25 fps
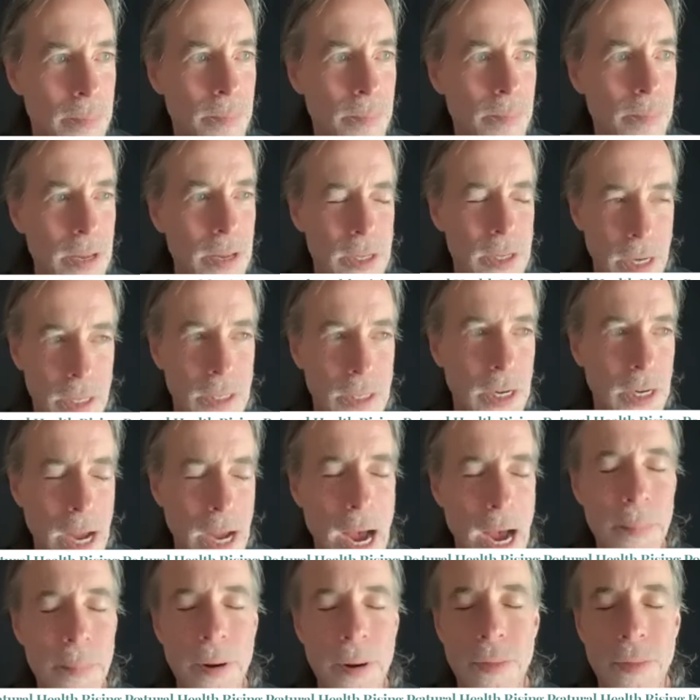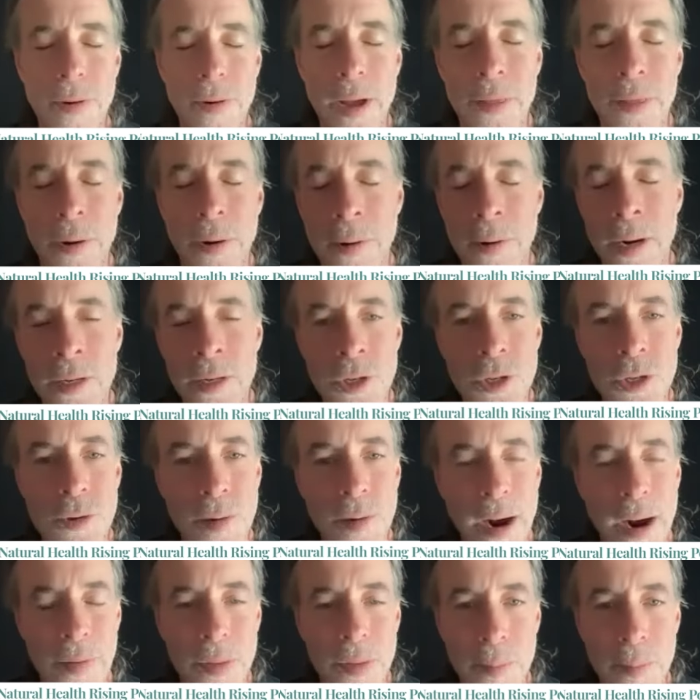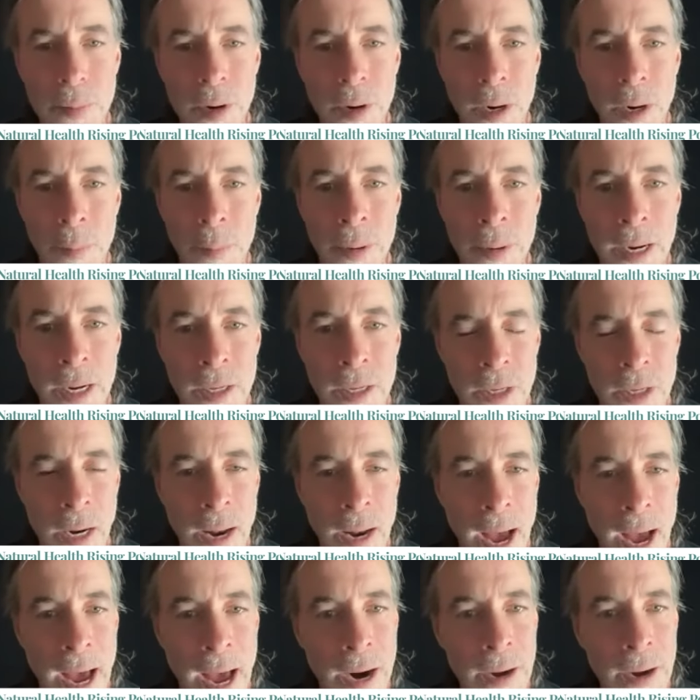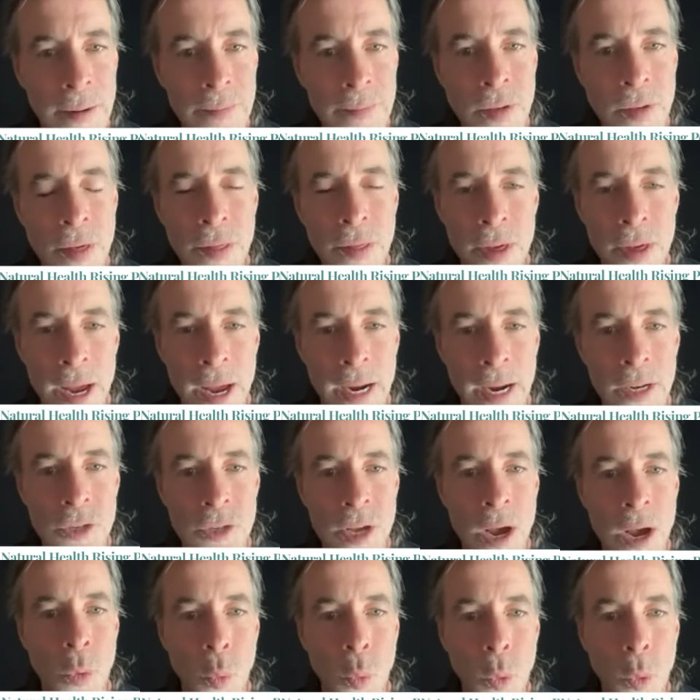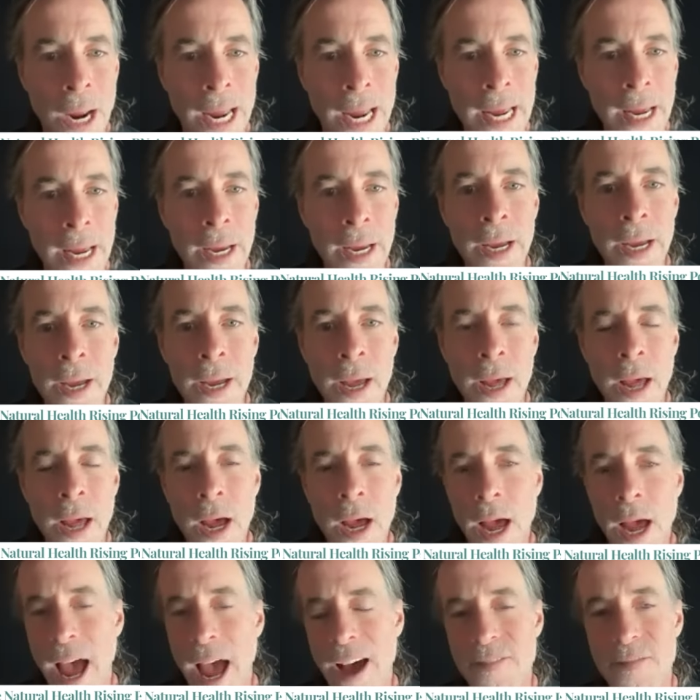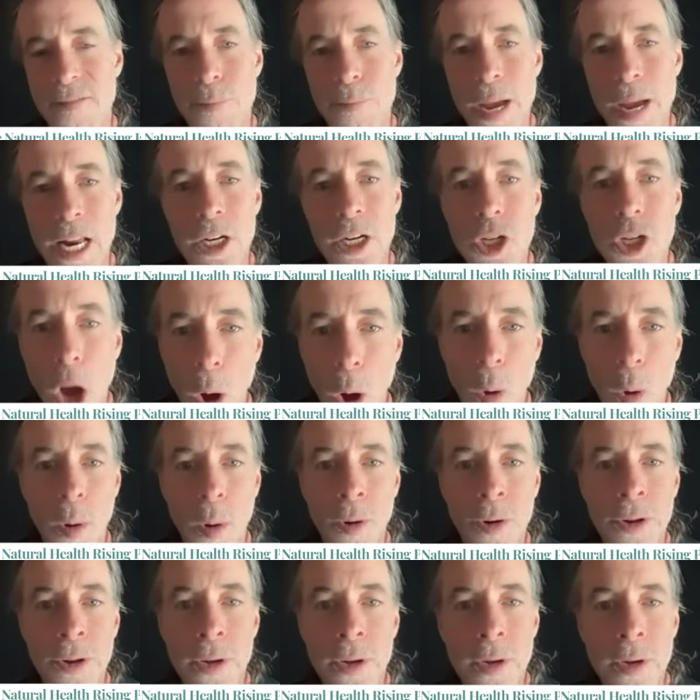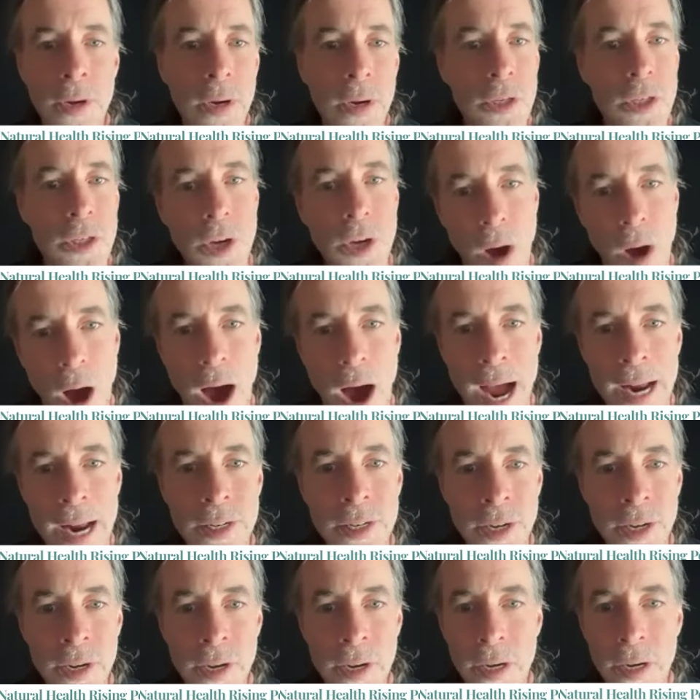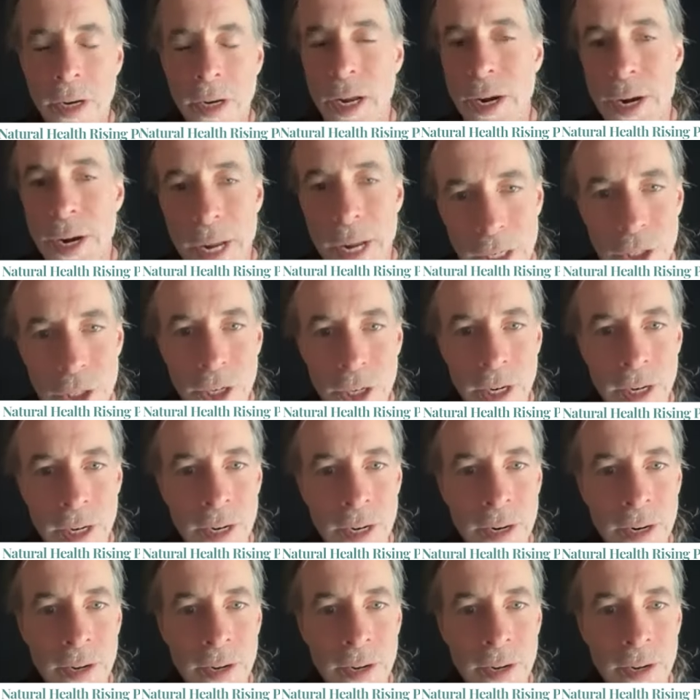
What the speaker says: It's a common thread that runs throughout the book, because a lot of the things that we have been told, taught, conditioned